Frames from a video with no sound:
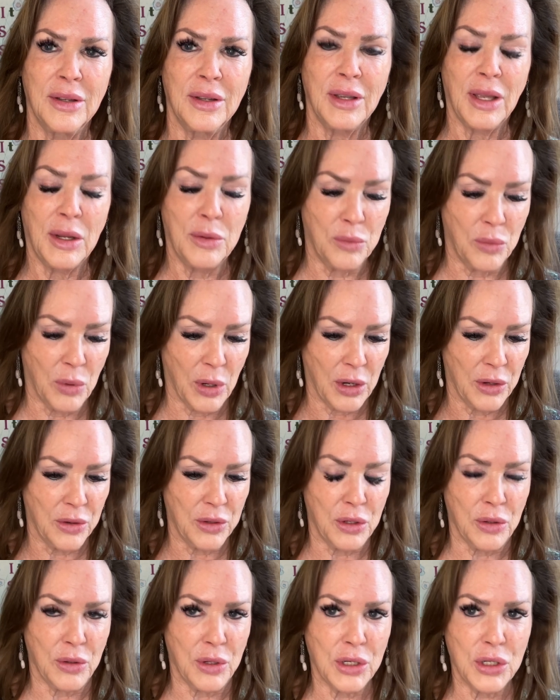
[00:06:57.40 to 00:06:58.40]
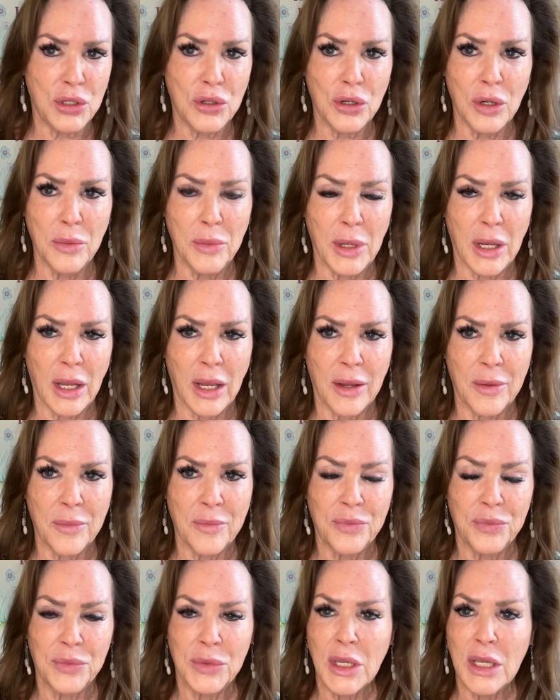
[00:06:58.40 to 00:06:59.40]
And what are you contributing?
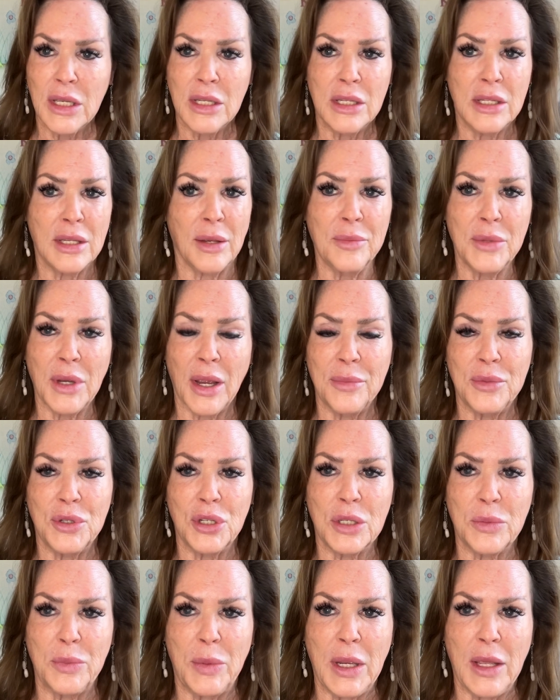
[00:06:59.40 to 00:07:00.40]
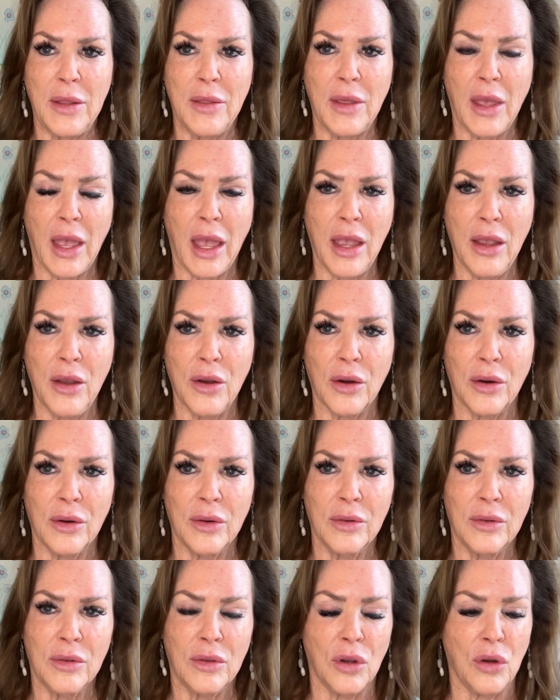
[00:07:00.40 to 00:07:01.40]
Sometimes just being the anchor,
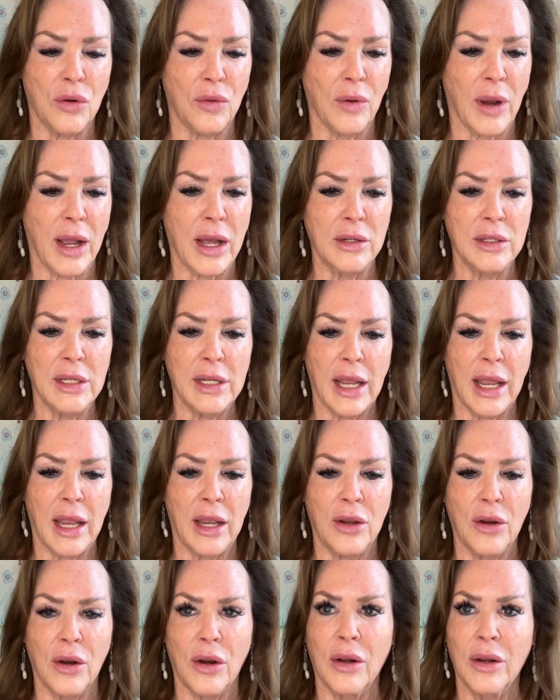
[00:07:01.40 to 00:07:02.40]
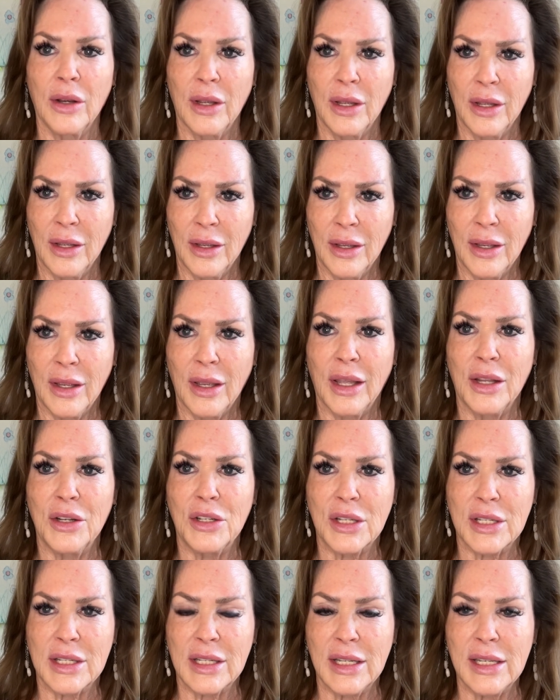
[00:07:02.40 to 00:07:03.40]
the grounded anchor, and
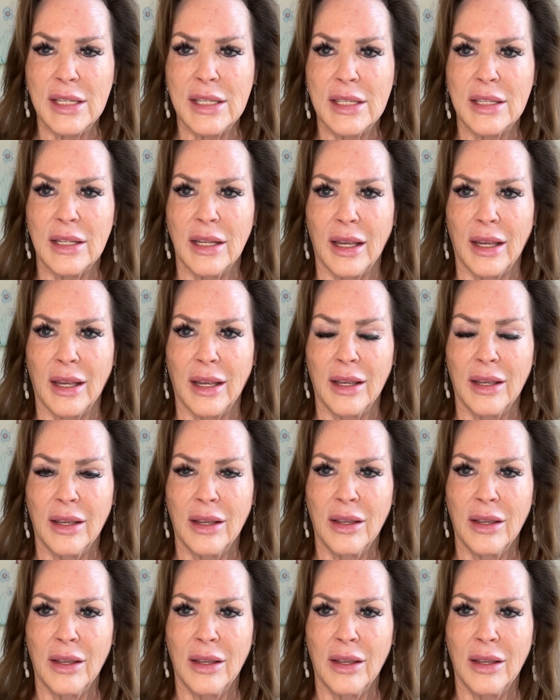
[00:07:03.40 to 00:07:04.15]
just listening